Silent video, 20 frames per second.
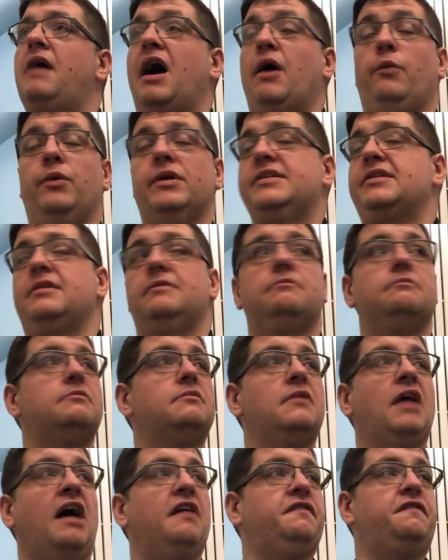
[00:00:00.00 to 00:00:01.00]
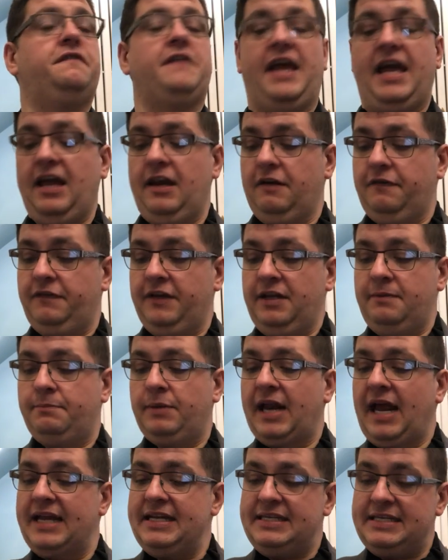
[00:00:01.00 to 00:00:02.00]
I wasn't a fan of it,
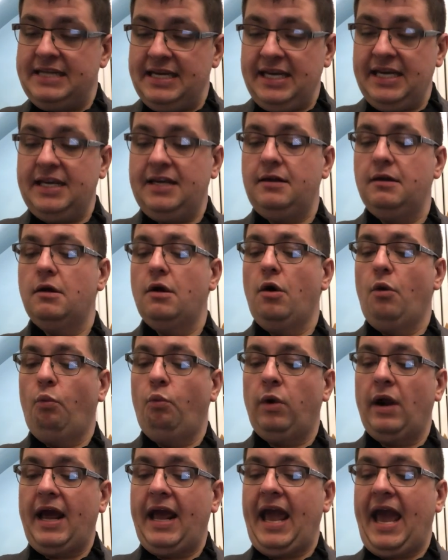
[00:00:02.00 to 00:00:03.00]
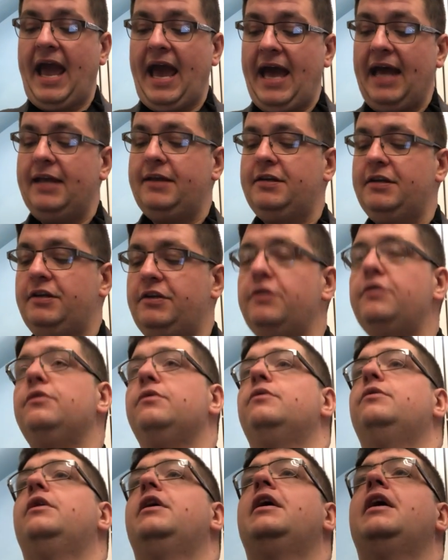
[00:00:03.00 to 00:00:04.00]
but I did what I had to
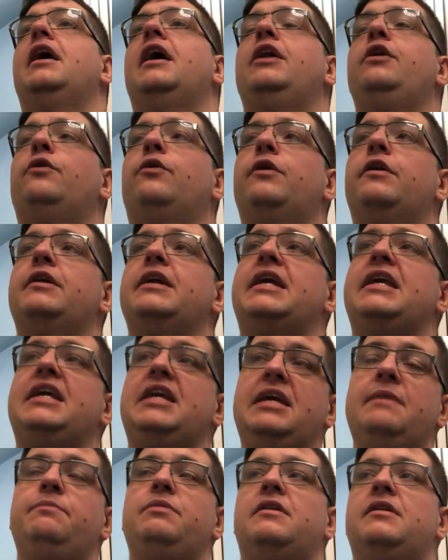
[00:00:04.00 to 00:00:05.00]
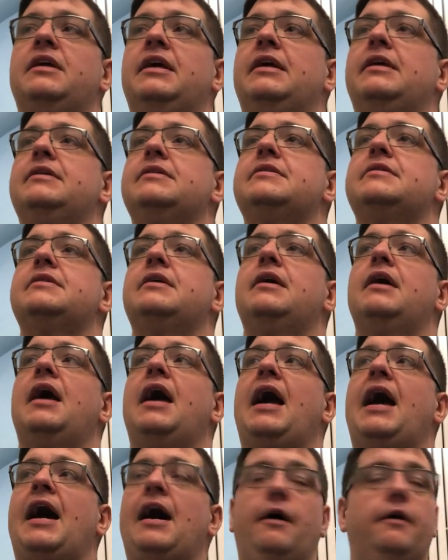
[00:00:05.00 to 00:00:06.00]
do in order to keep things
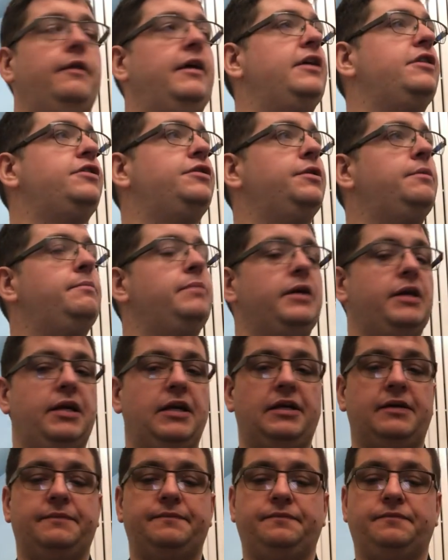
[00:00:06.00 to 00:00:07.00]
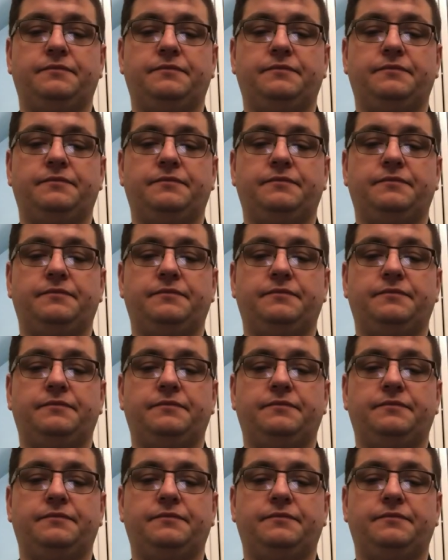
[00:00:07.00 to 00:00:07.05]
how they should be.